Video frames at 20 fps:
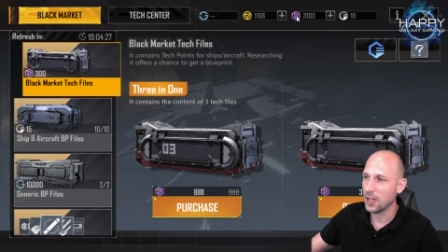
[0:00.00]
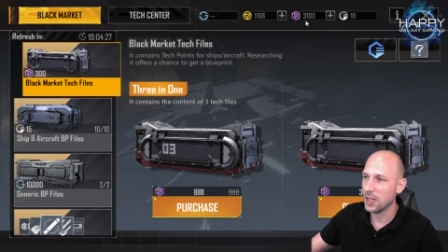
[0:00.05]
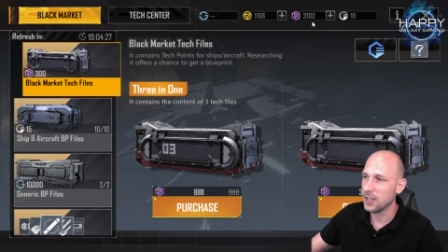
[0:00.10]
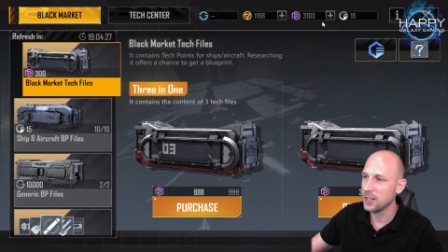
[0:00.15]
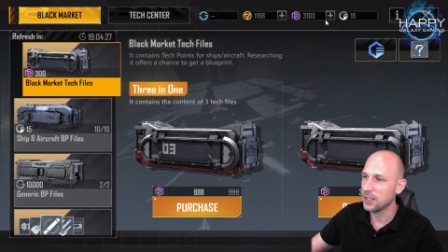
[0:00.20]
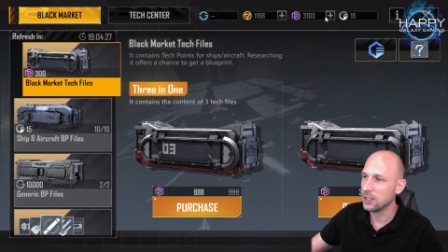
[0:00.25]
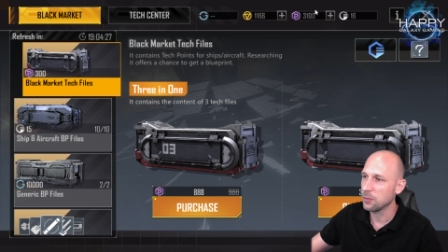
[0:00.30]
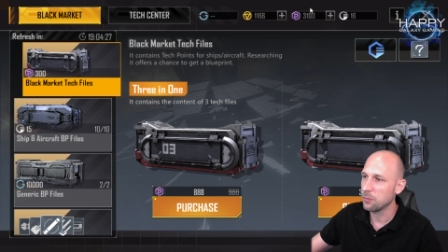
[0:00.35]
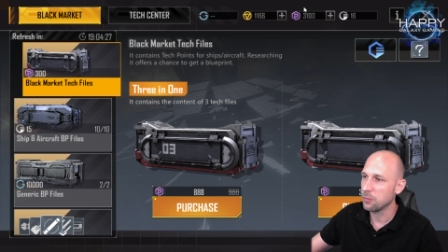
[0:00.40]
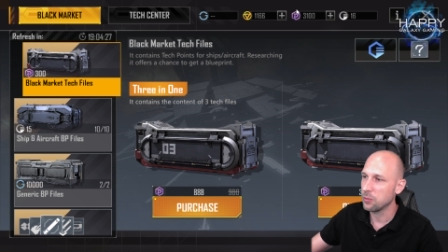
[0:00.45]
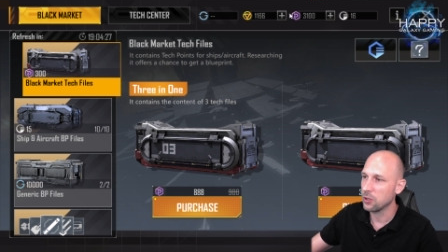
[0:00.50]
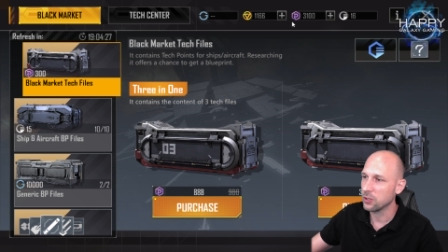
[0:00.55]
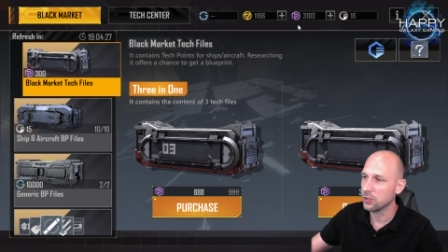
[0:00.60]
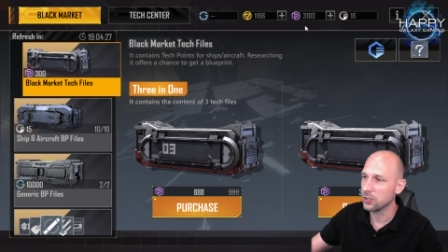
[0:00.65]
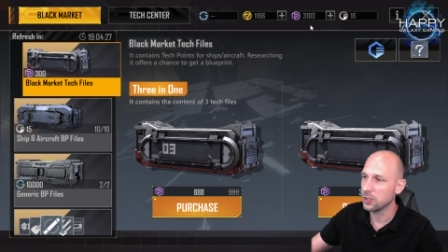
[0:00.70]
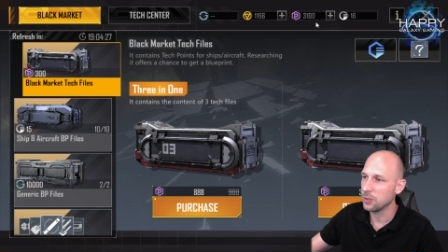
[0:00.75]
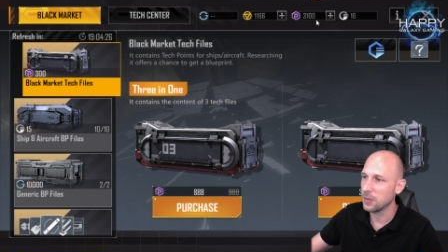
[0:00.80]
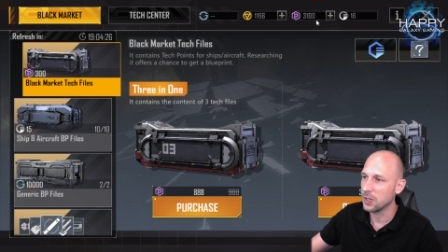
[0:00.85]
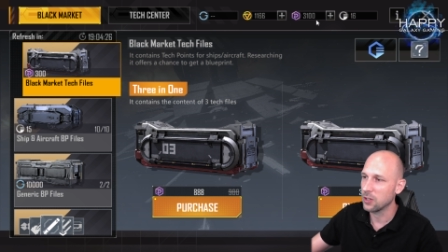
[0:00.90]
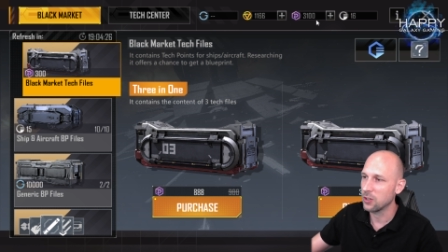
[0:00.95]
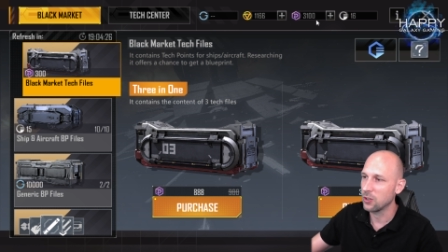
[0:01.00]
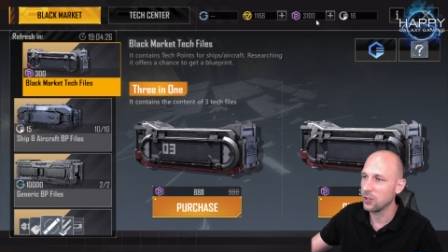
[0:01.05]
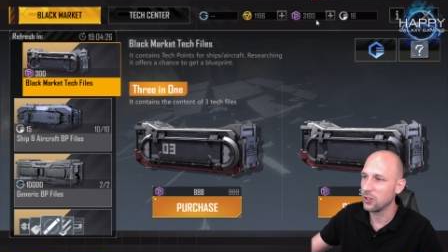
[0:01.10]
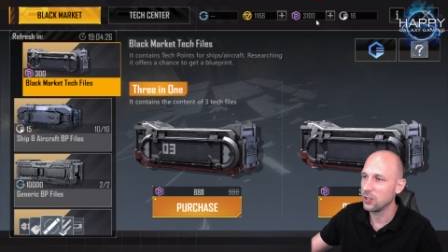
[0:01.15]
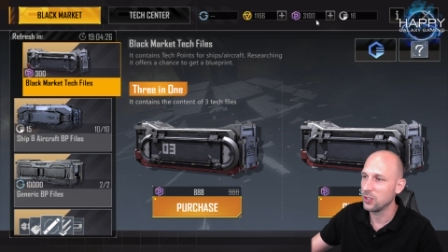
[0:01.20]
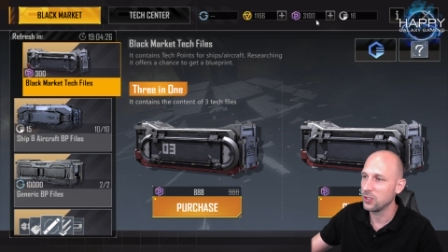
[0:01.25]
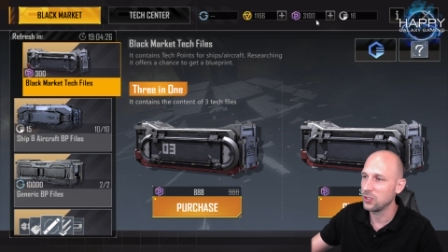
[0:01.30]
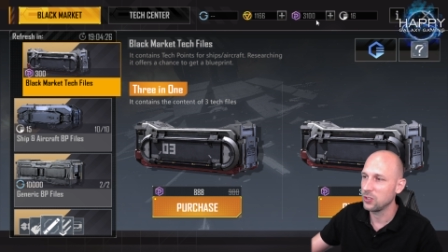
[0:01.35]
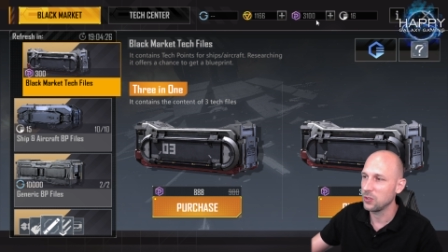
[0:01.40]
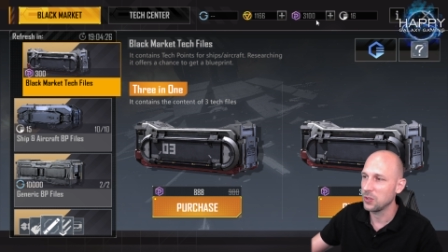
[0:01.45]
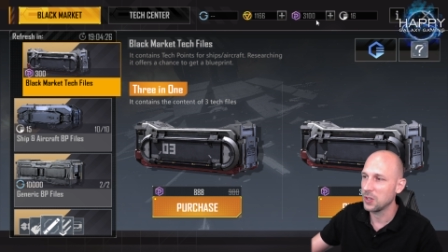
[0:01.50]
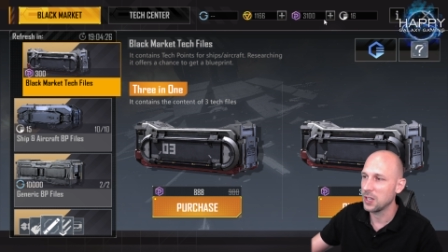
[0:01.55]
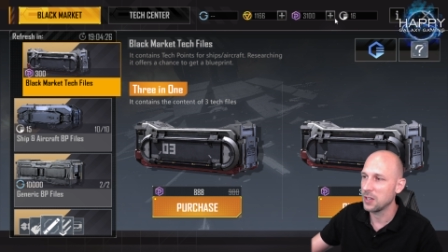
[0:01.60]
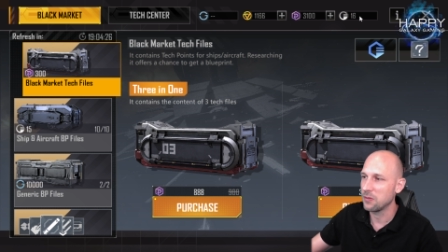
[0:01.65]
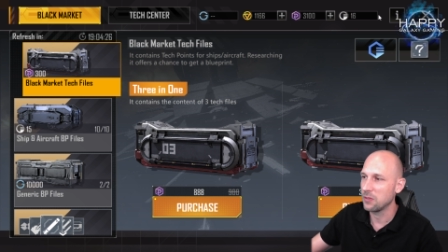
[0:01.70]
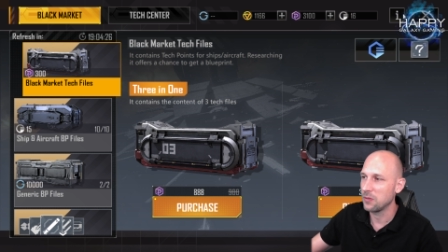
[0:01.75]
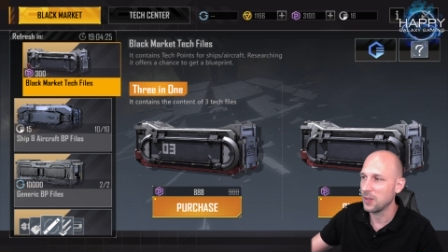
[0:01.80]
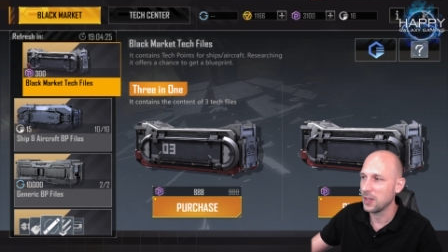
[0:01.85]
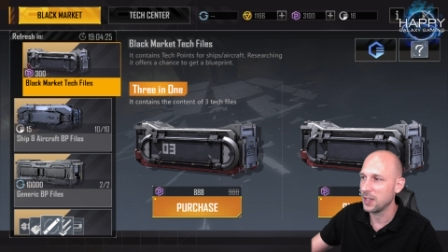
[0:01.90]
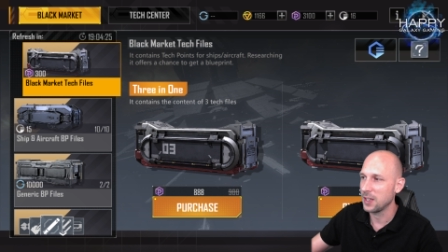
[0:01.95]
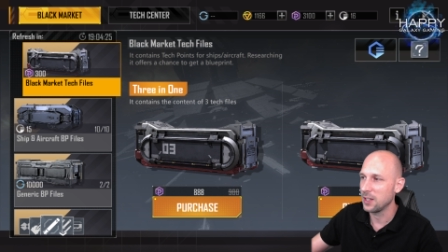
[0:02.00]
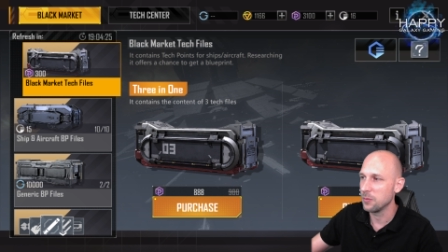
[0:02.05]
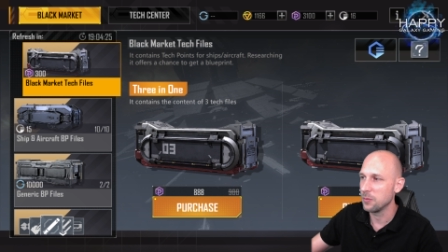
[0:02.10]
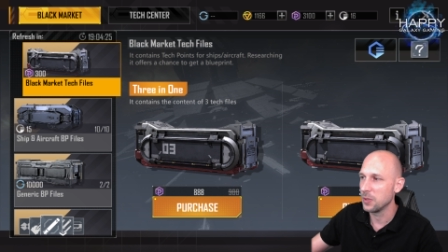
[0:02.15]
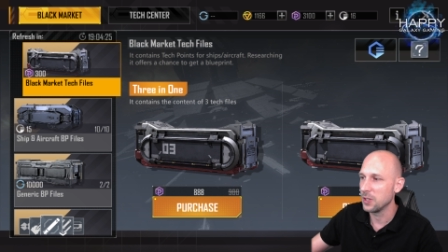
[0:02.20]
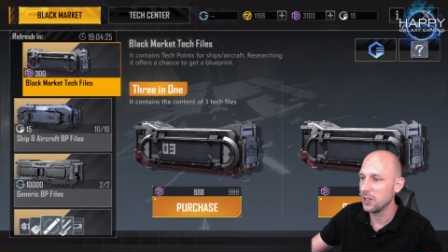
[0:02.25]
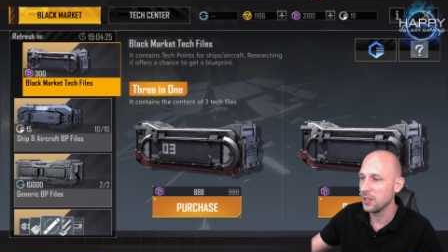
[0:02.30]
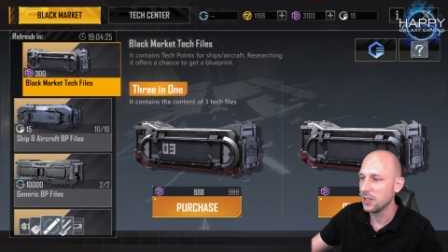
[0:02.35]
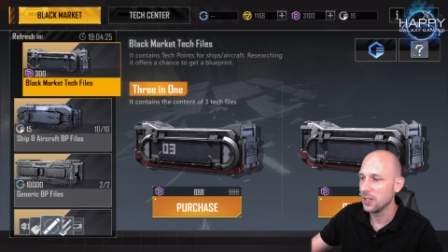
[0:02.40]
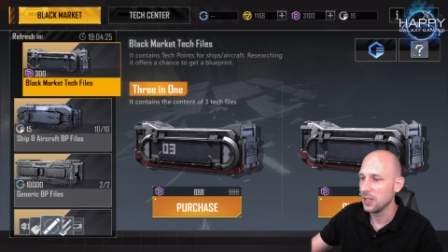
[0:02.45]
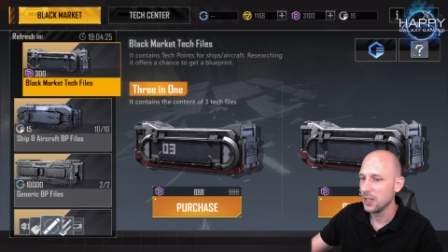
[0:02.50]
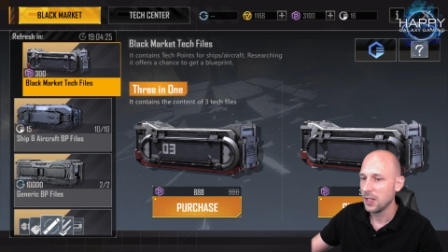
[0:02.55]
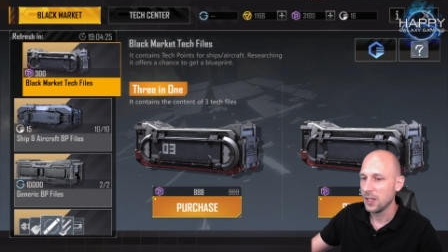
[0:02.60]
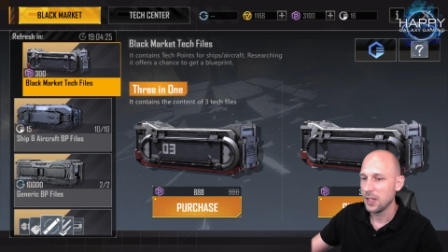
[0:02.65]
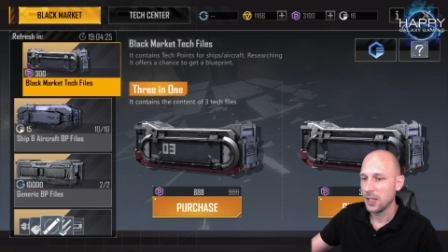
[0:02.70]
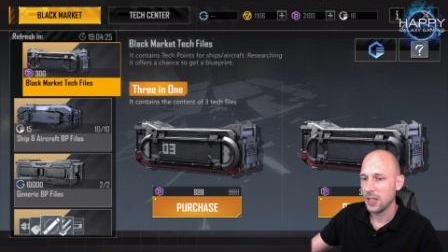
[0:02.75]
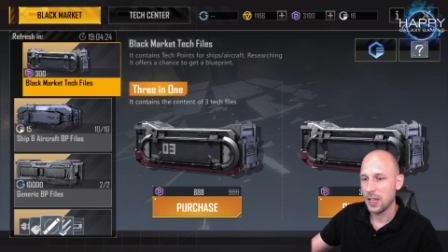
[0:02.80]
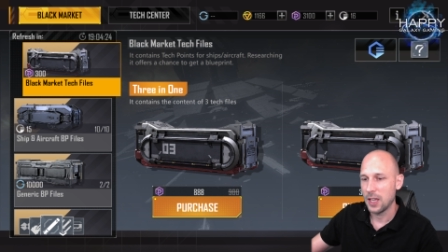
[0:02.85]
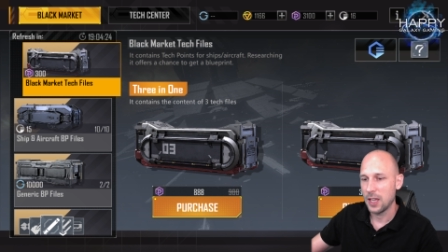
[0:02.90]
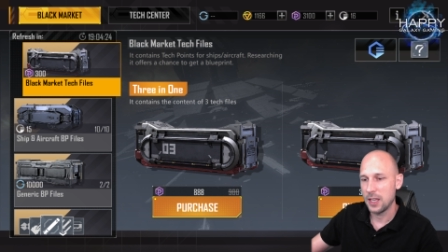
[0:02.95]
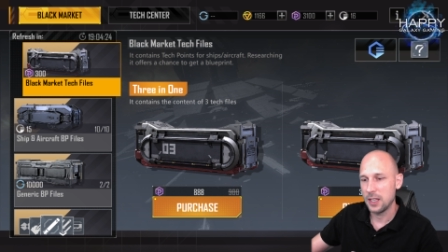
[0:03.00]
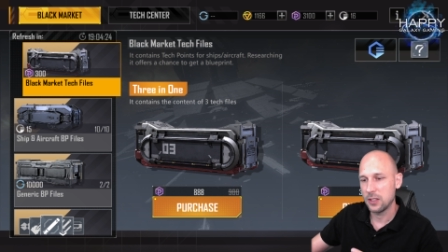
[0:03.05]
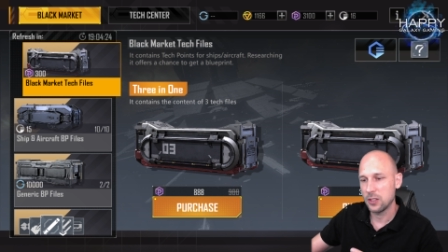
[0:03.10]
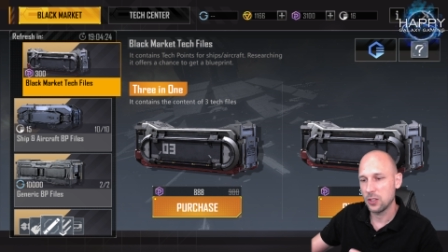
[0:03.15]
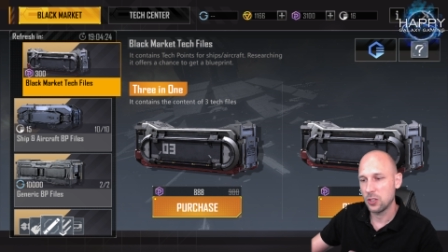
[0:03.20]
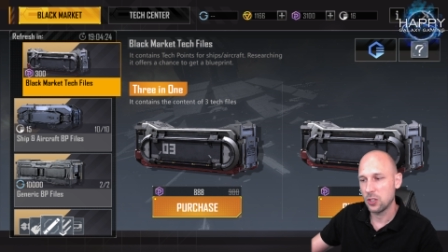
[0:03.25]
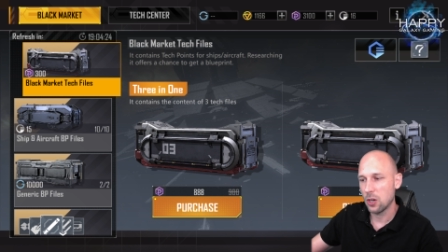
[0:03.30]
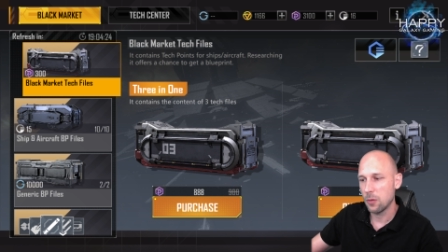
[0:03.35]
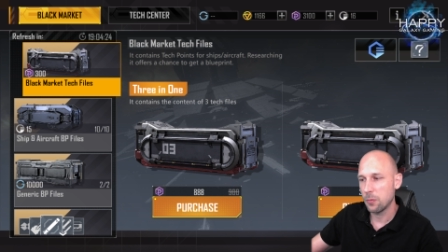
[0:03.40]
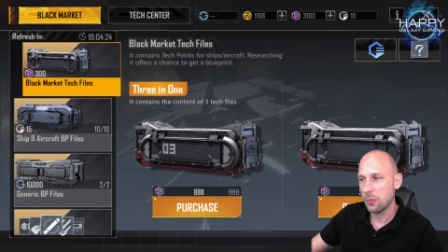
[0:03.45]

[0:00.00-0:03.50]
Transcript: at the Proxima coins you have available, and the top